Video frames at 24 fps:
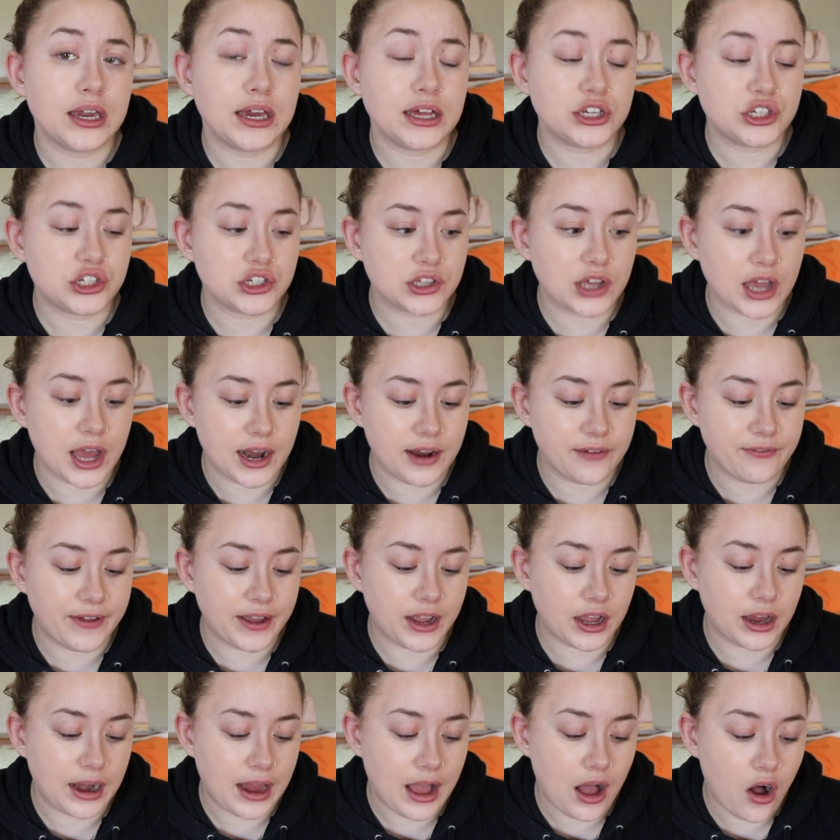It's just kind of like
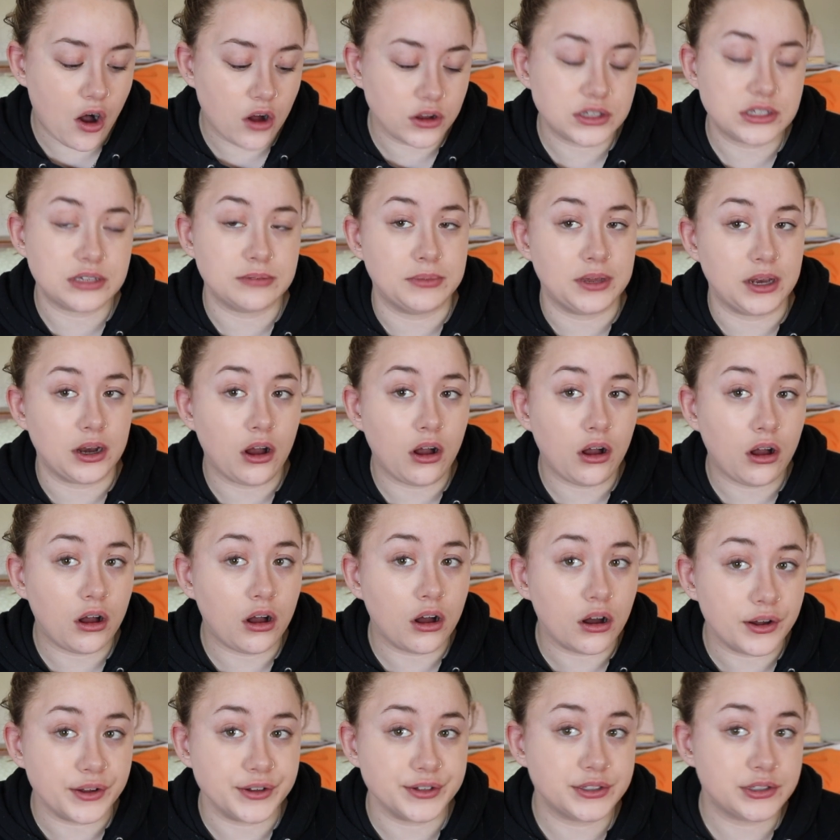an ultimate
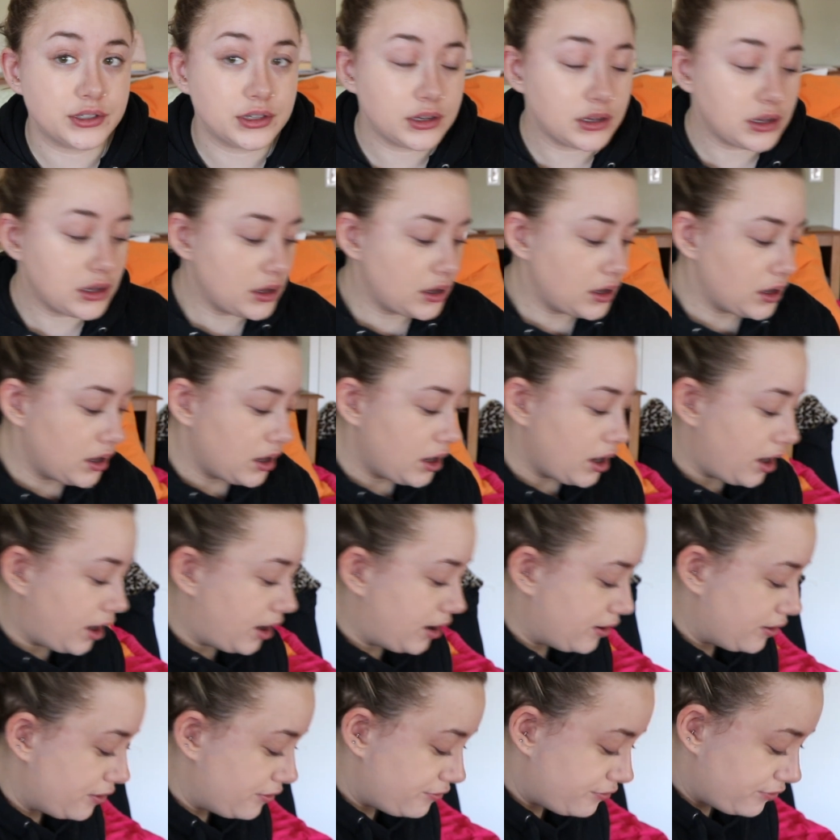halt
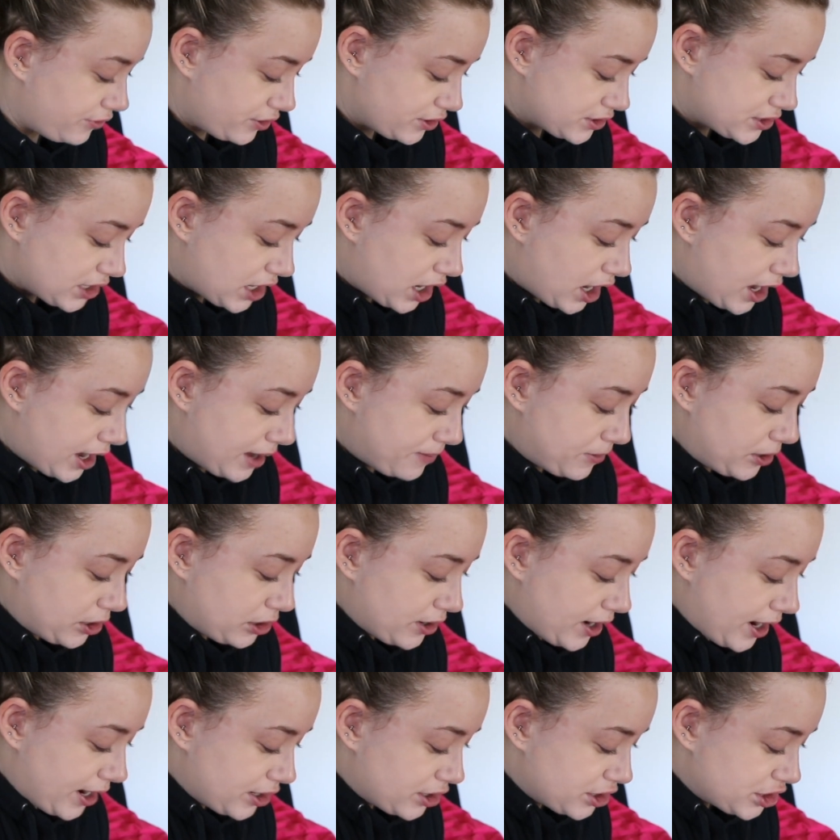of your time and your
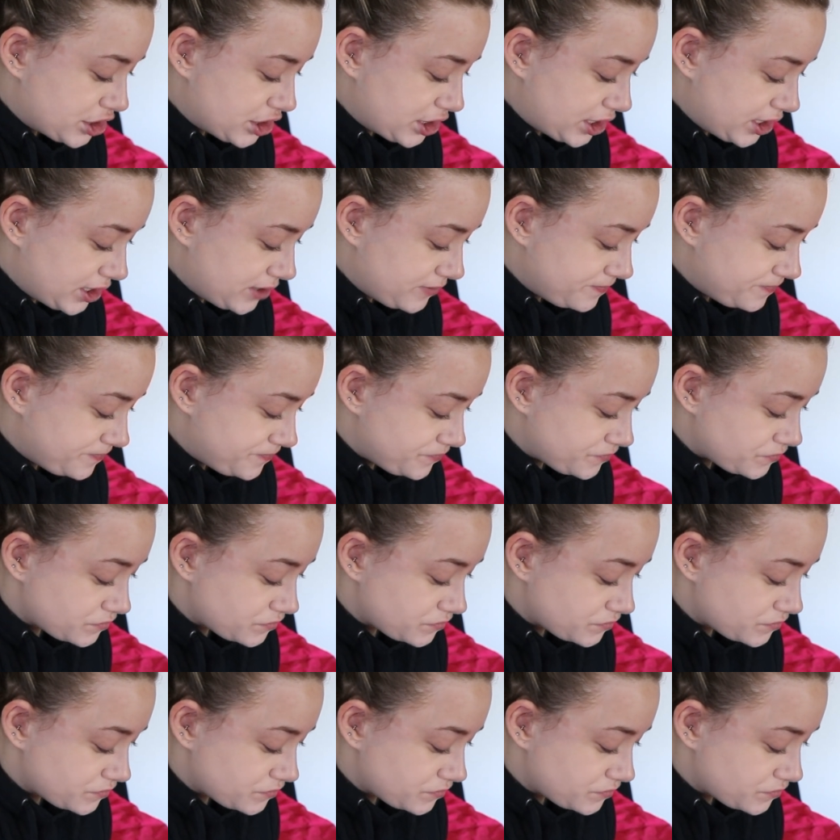energy,